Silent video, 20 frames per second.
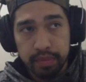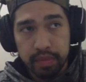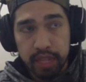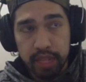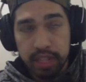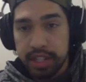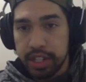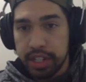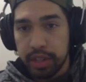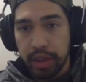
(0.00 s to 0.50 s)

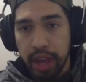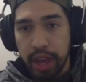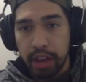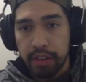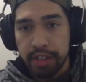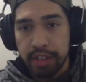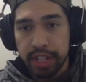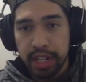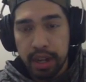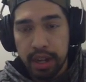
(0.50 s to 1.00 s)
Steel
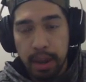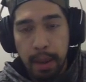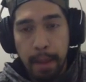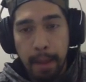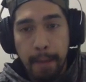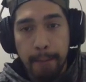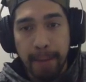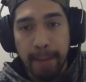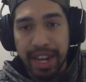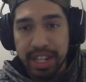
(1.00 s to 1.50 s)
Energy,
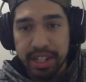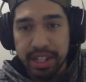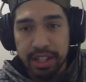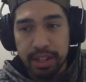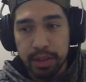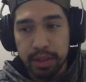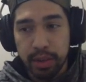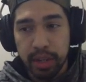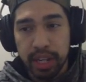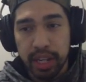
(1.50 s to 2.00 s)
my
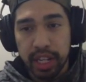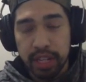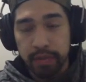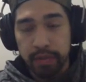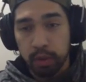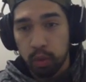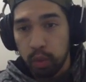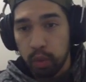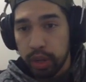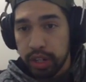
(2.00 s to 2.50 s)
Scizor hits
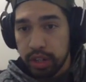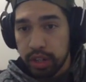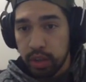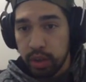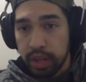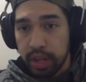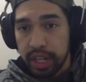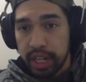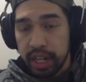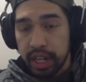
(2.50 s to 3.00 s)
for
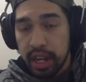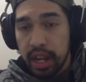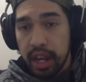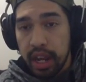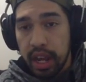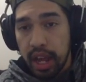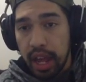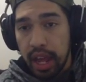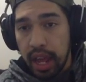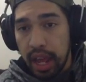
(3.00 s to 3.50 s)
120,
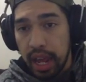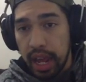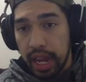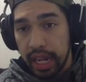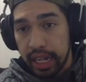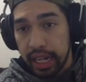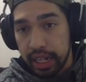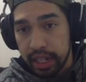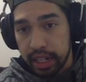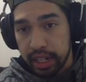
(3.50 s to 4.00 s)

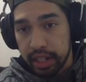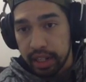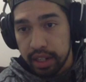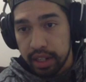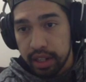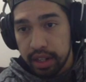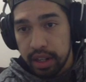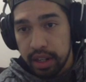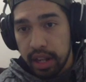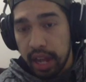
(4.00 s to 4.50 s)
80.
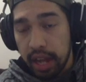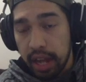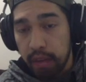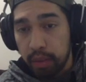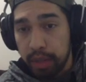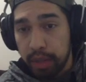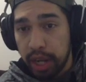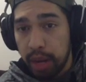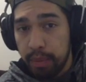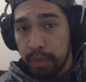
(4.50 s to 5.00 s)
And
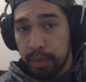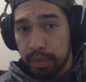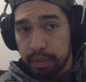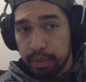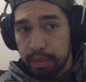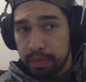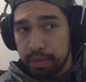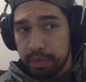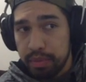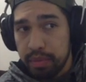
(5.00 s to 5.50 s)
when I'm
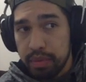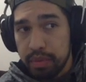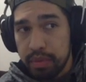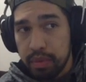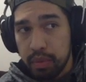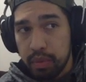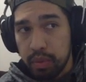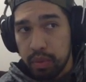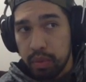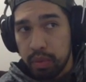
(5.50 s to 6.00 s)

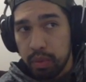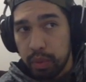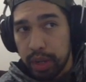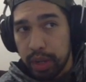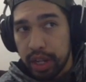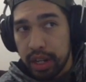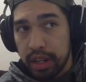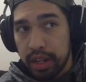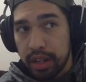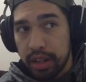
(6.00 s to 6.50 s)

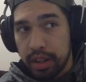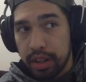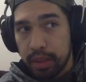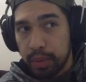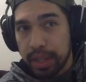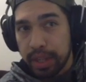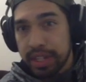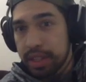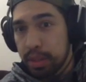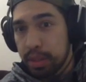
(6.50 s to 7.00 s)
when the
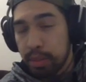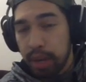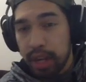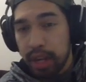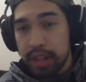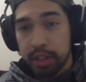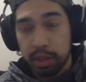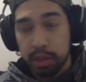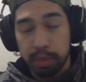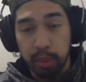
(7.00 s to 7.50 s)
rest of the
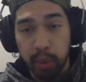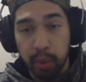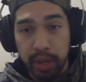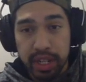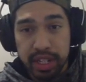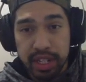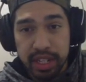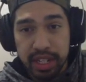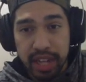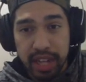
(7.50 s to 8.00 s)
Mons are
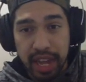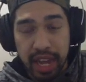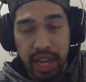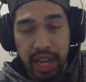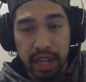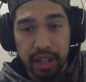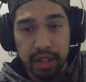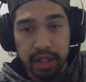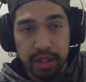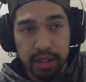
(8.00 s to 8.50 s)
poisoned
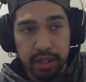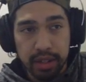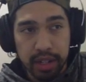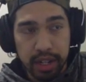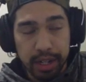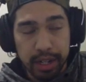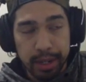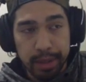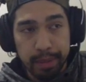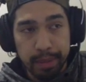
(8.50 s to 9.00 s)
and
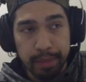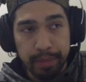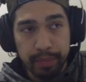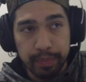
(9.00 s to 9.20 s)
um,